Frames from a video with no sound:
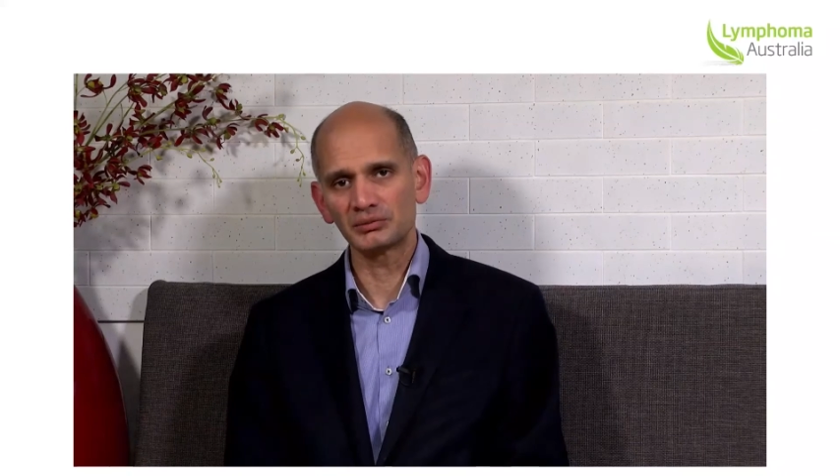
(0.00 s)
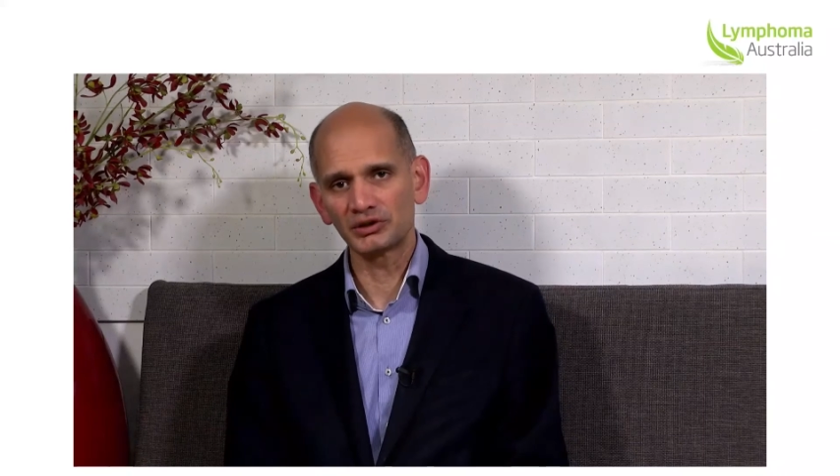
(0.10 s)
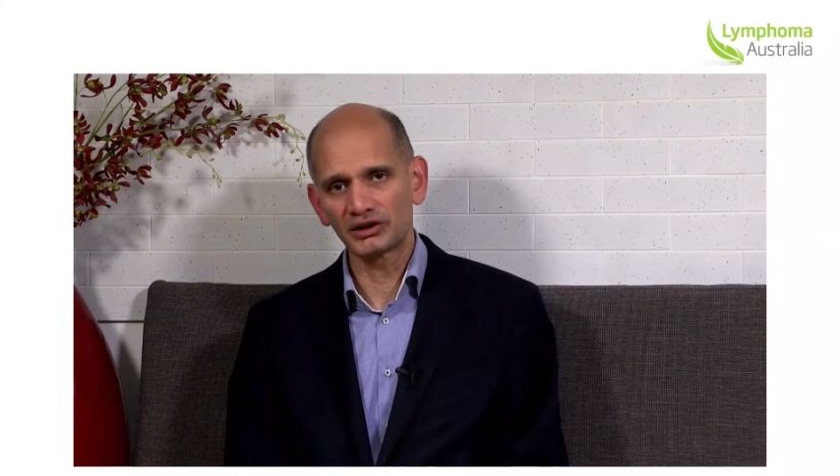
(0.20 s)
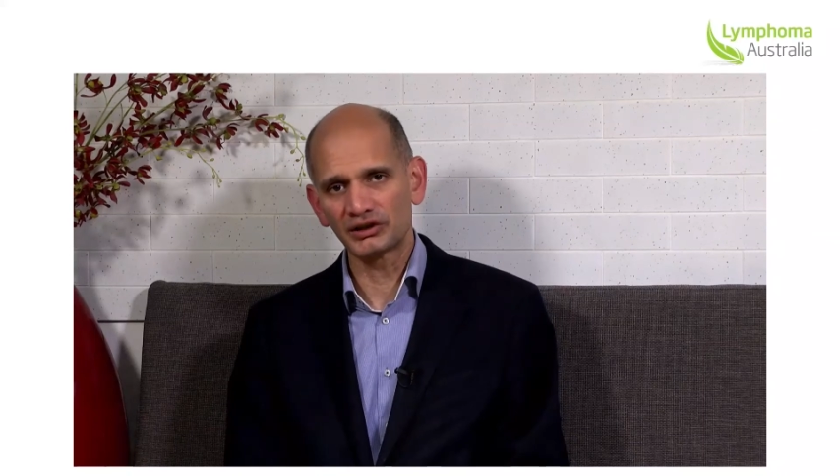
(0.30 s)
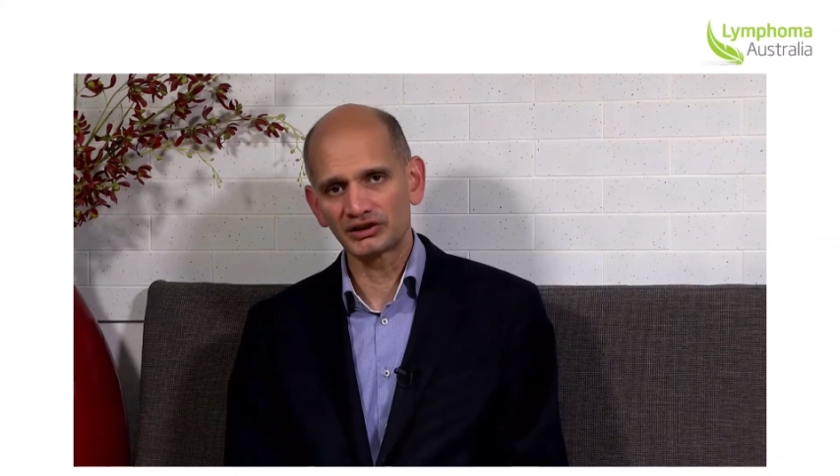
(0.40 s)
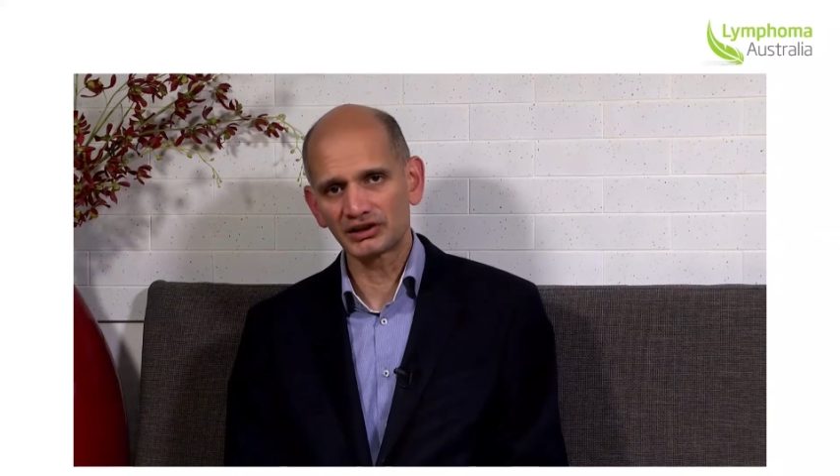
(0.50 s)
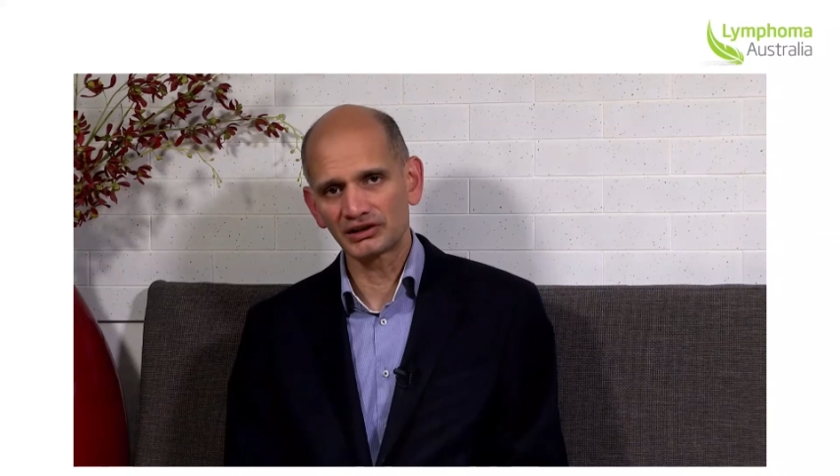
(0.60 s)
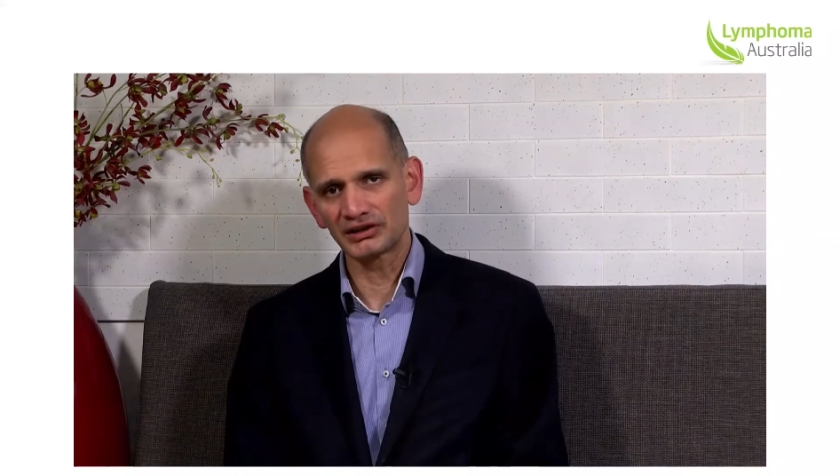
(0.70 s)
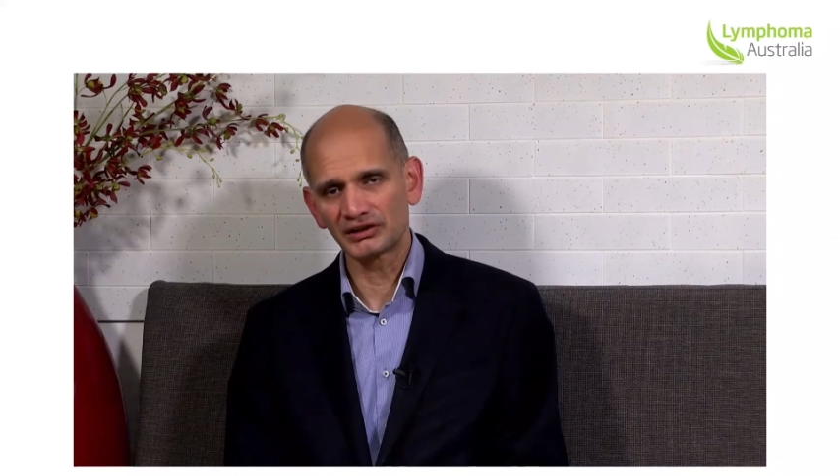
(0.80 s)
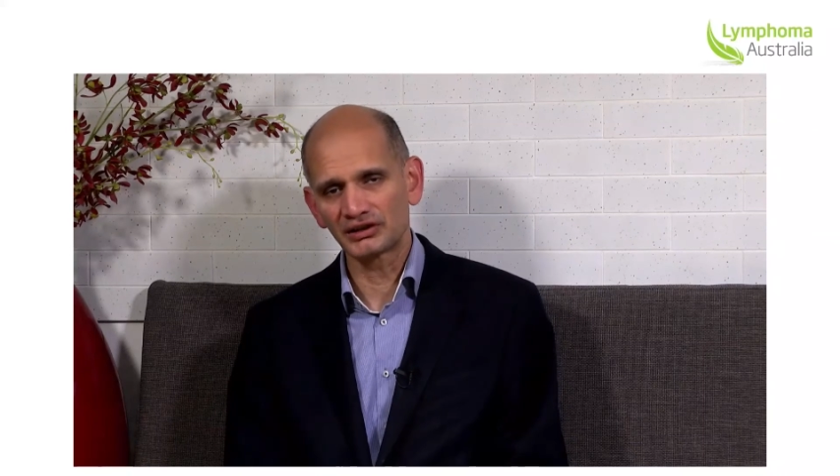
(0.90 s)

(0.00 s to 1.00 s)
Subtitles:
immunological